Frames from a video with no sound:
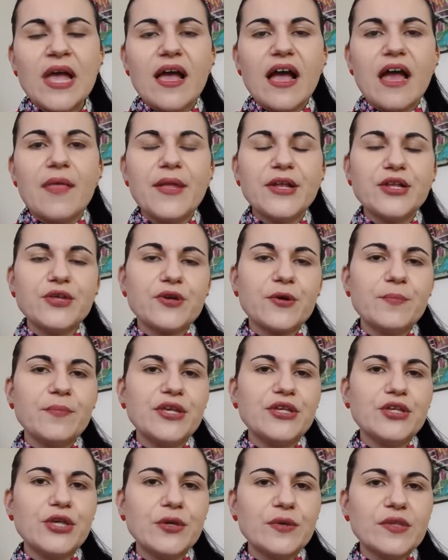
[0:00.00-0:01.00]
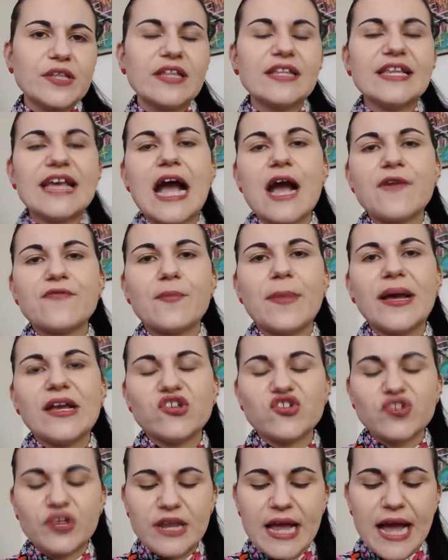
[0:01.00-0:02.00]
And then you can be using the
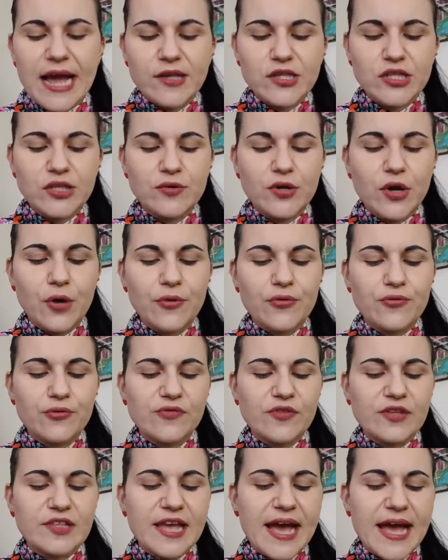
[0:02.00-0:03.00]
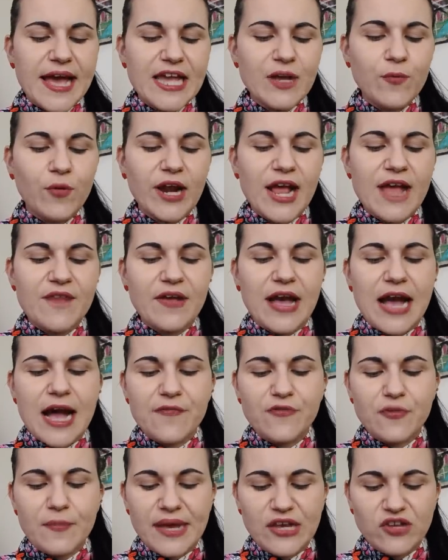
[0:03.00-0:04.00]
affirmation as you go through the day, whatever
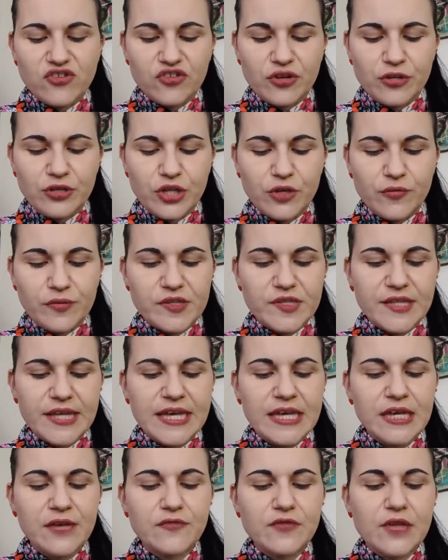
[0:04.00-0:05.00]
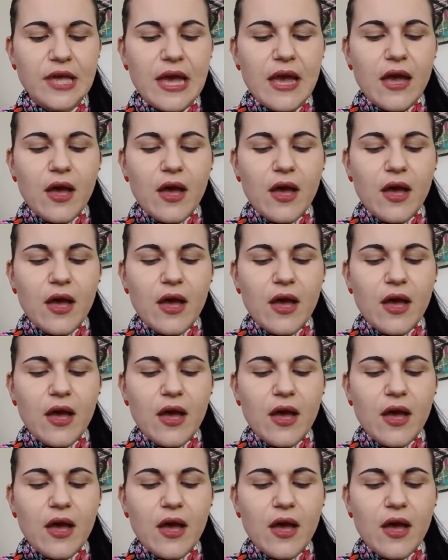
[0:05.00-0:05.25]
affirmation you received.